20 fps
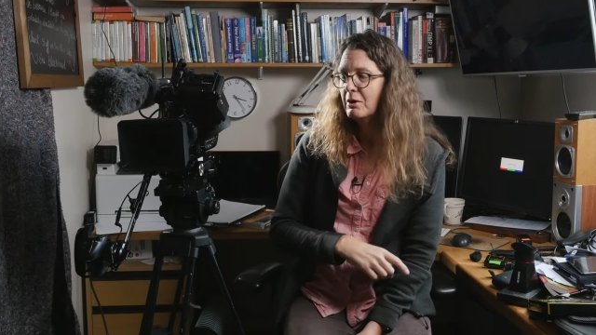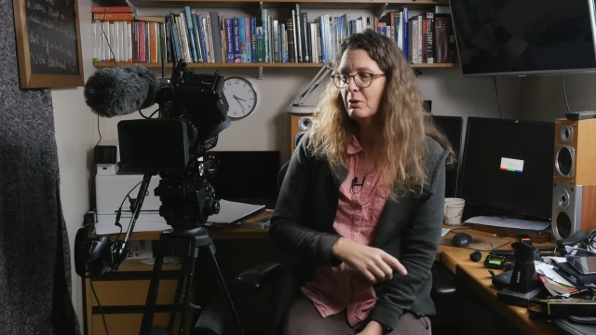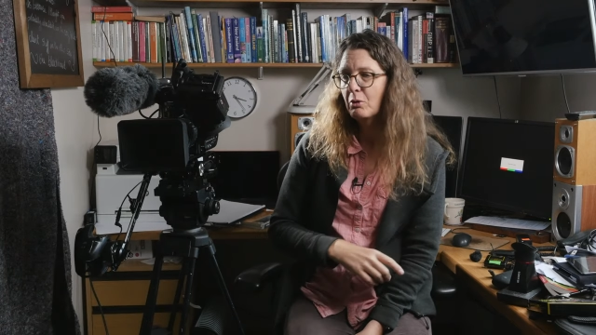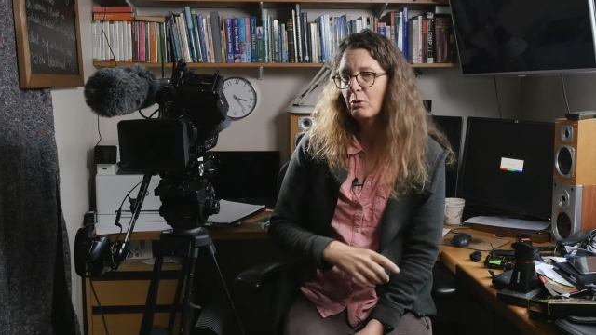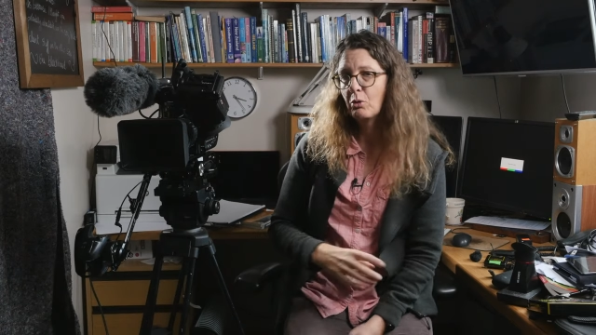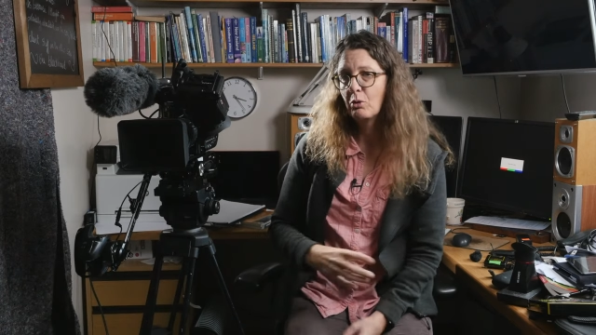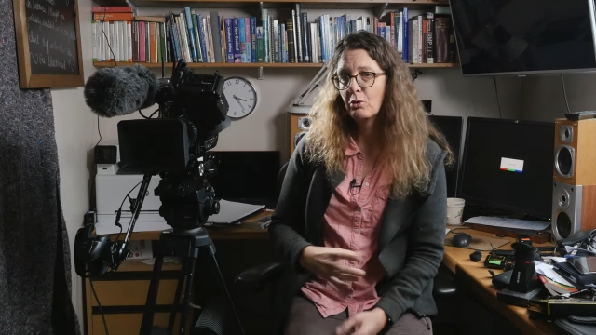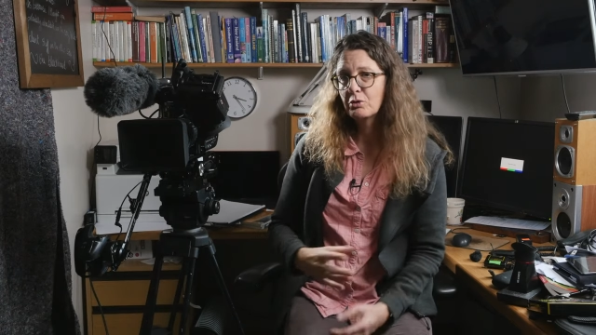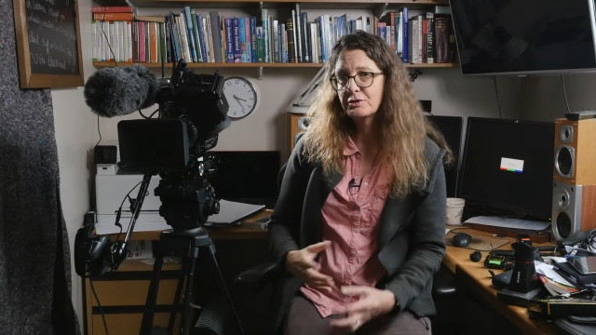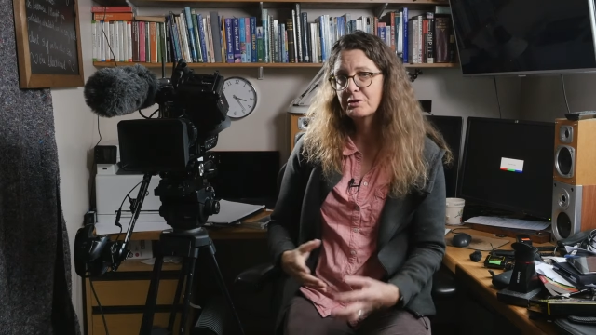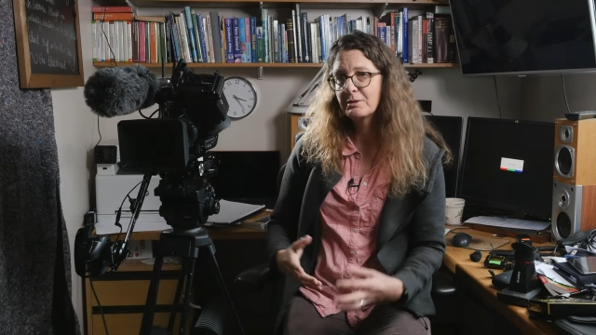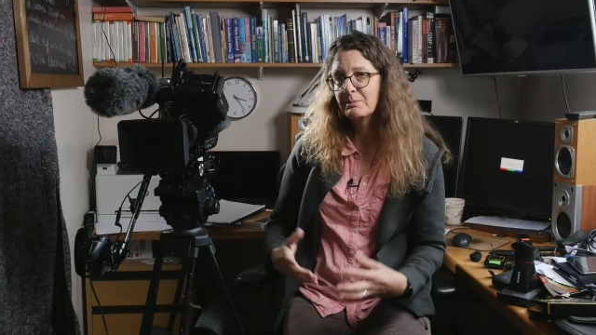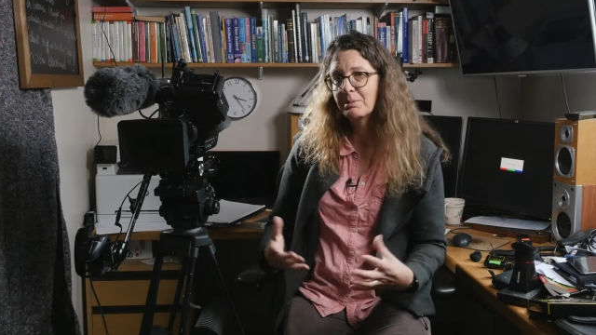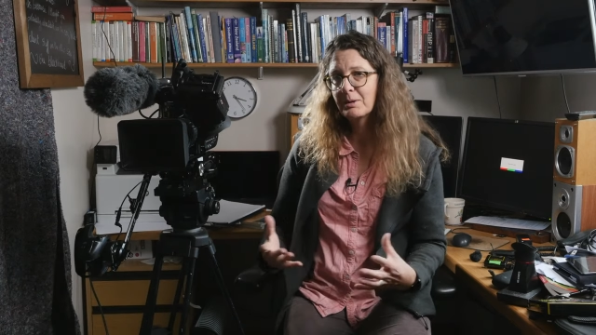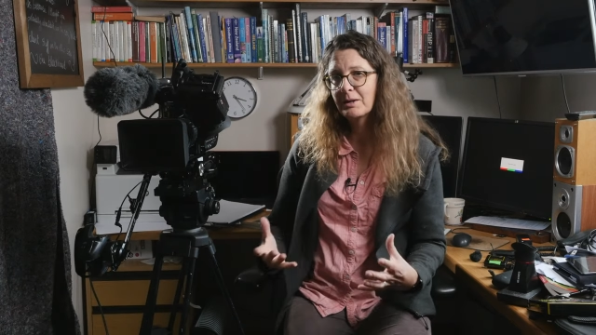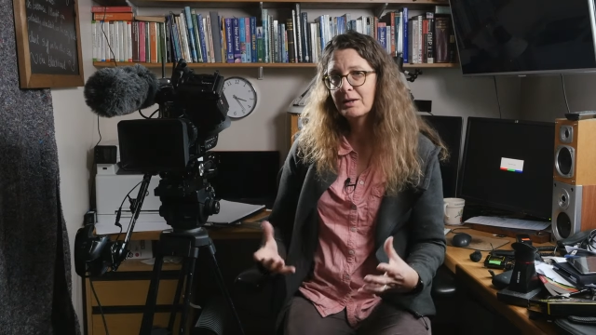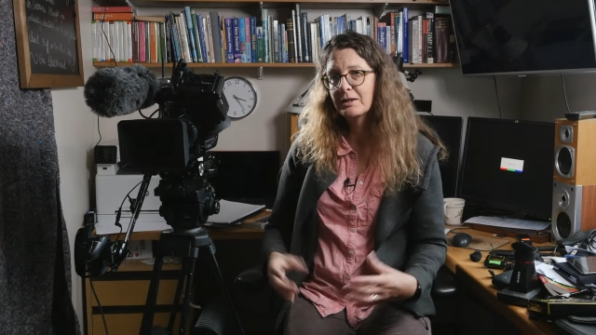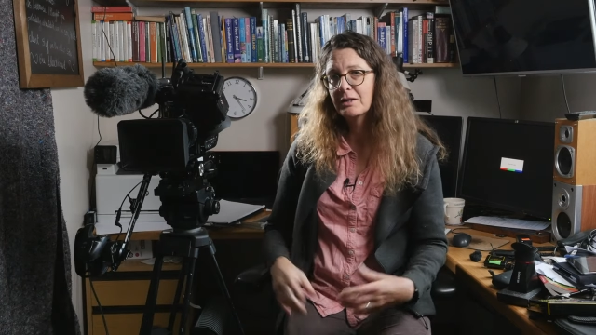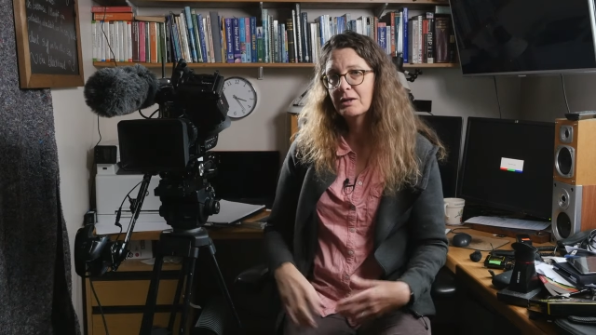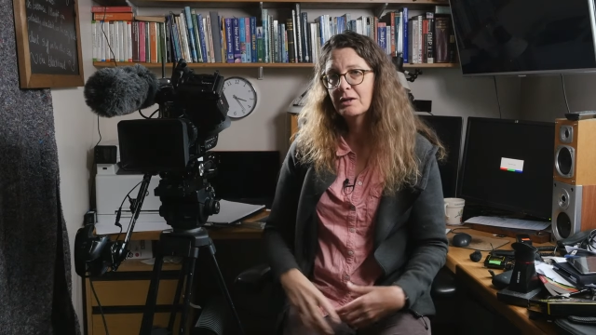or
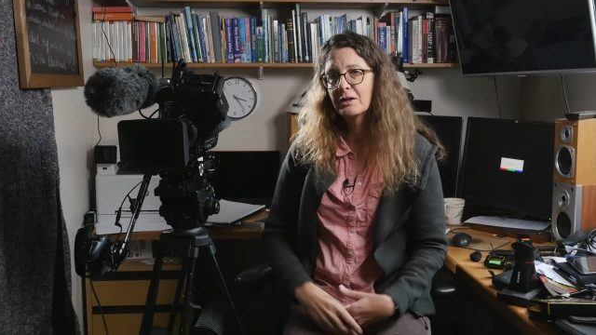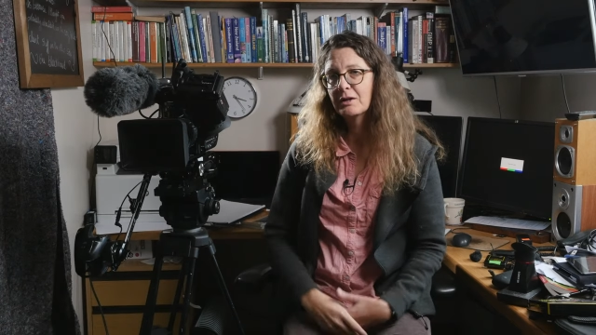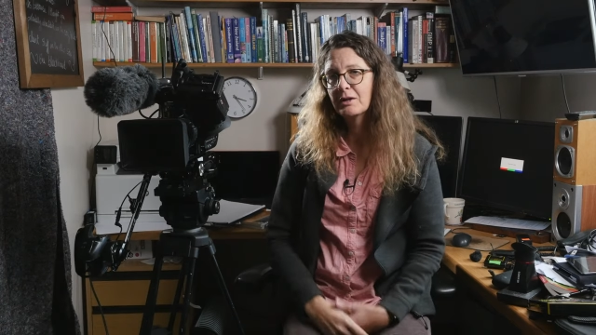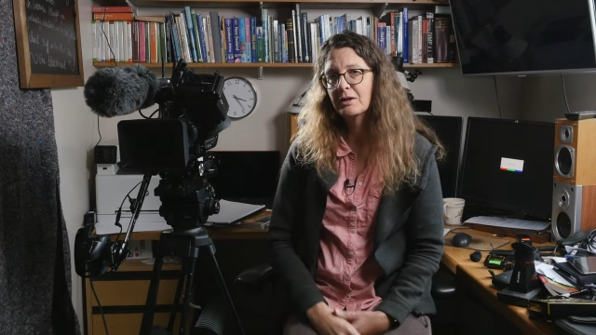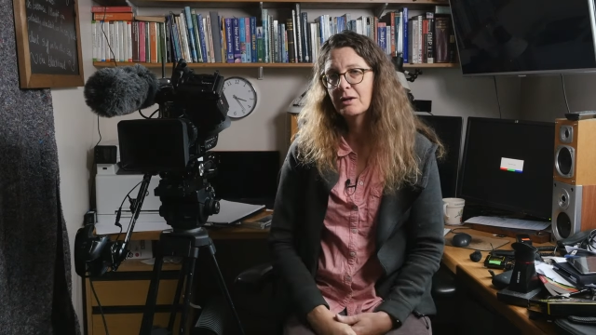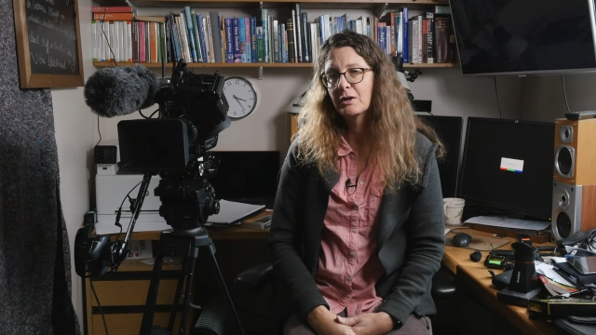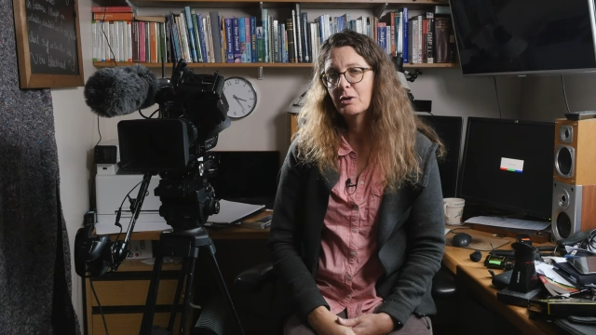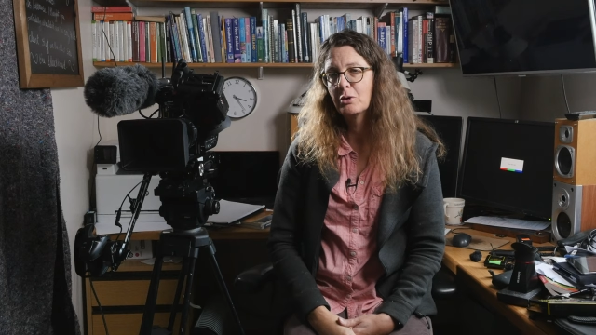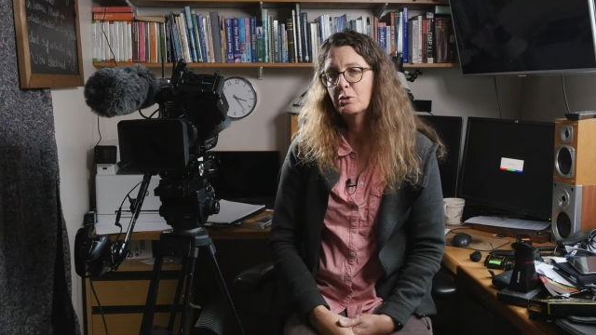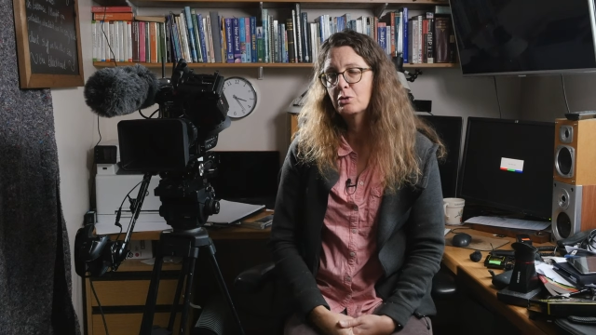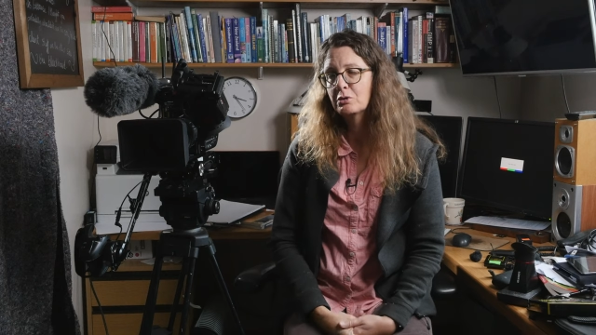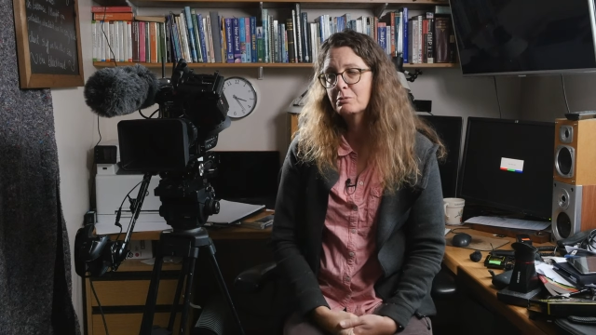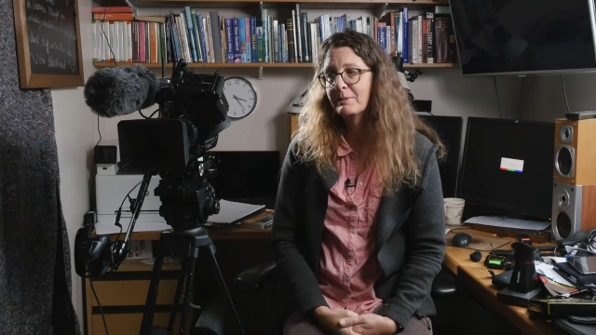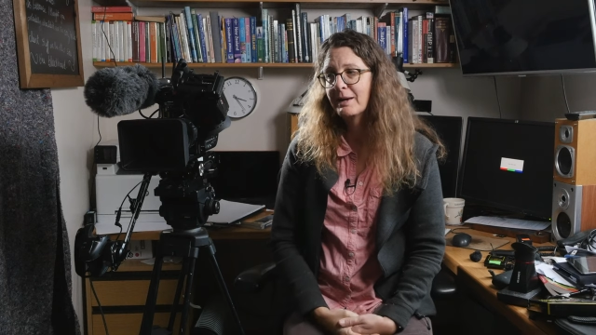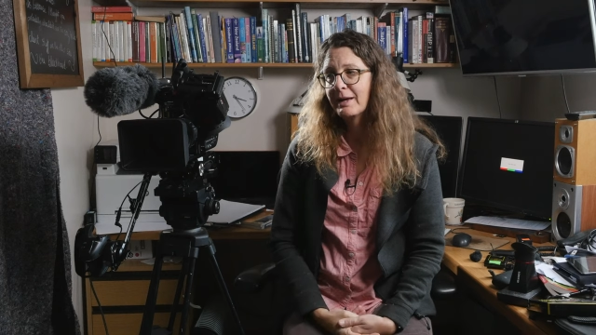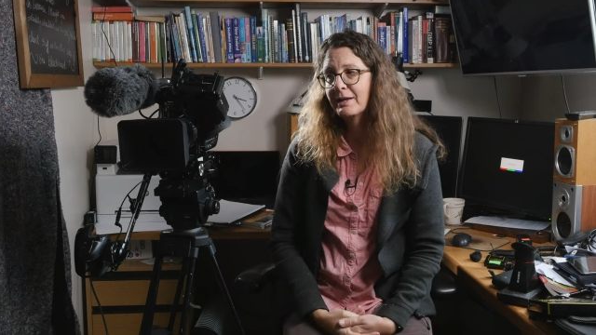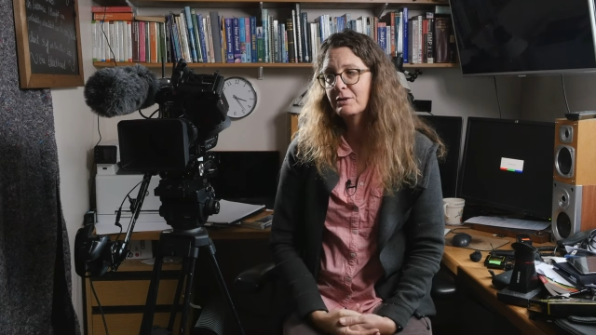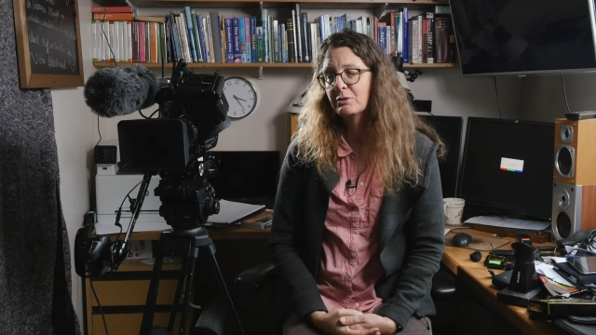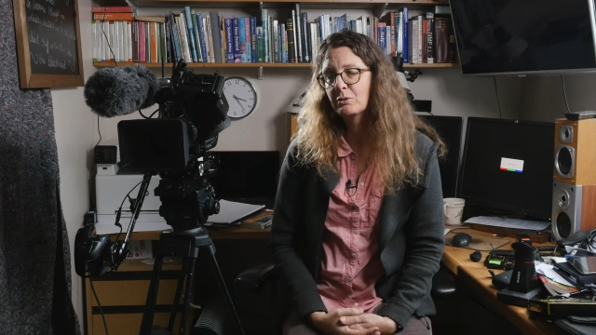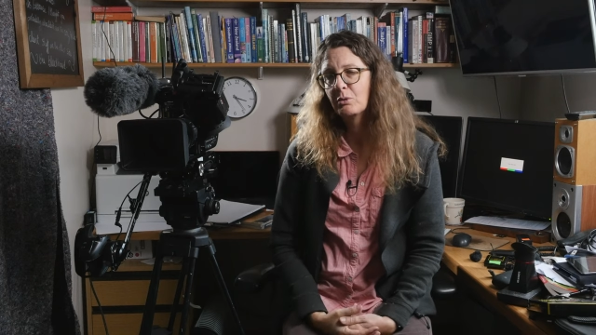simply a
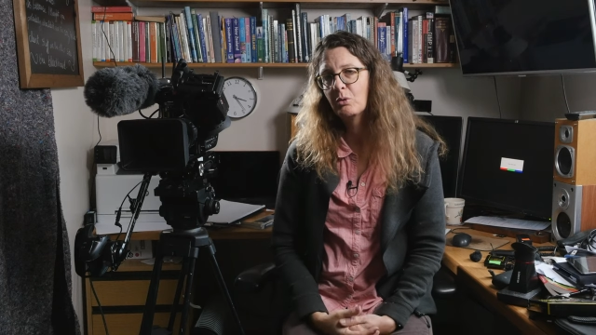Hoodman